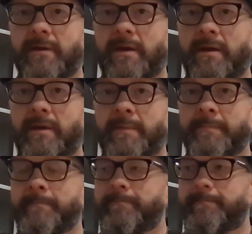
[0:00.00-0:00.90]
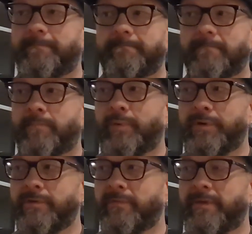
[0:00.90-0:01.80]
Um, put
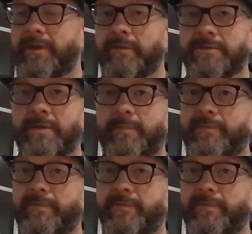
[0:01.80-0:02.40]
your videos up.